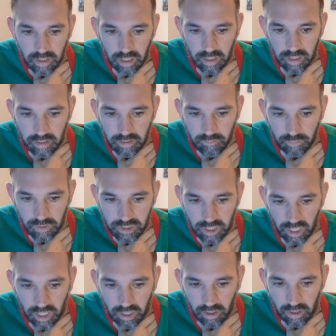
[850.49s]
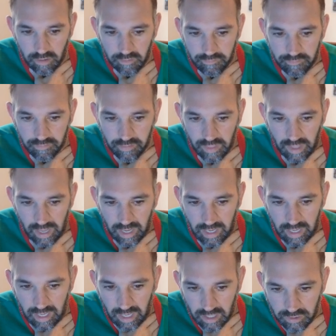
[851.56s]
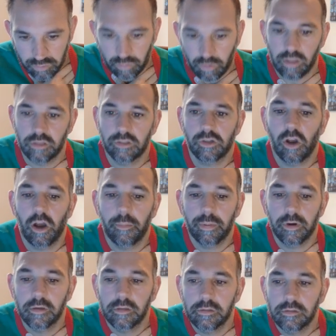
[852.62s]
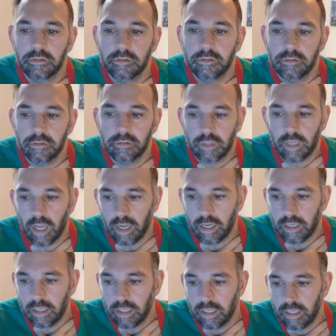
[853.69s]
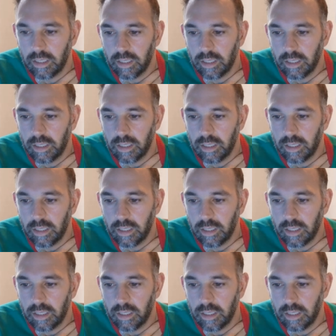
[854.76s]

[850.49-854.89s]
and we check off that as well as copper. Okay.